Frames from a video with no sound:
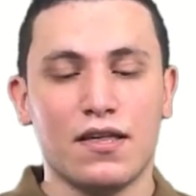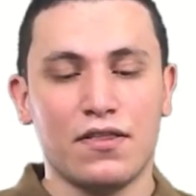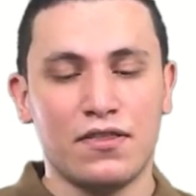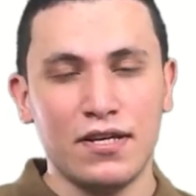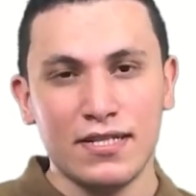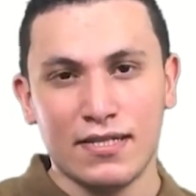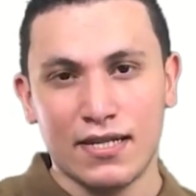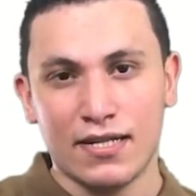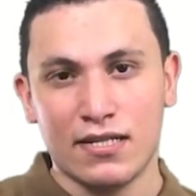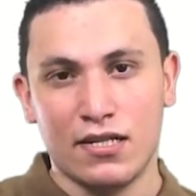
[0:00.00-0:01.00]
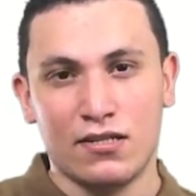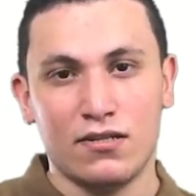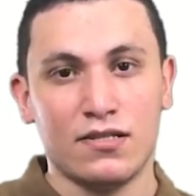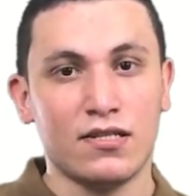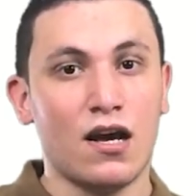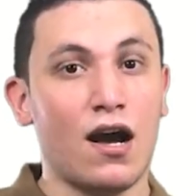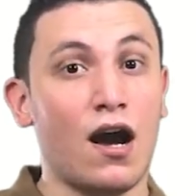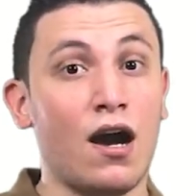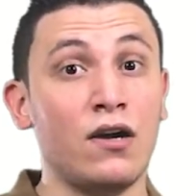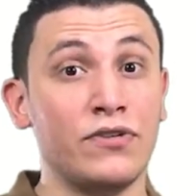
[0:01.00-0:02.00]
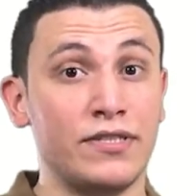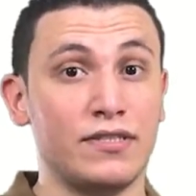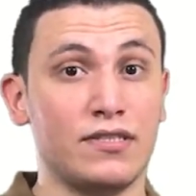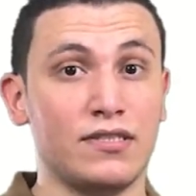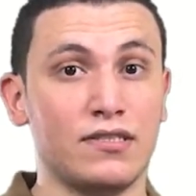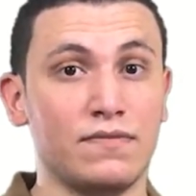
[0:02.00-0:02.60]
These 6 letters aren't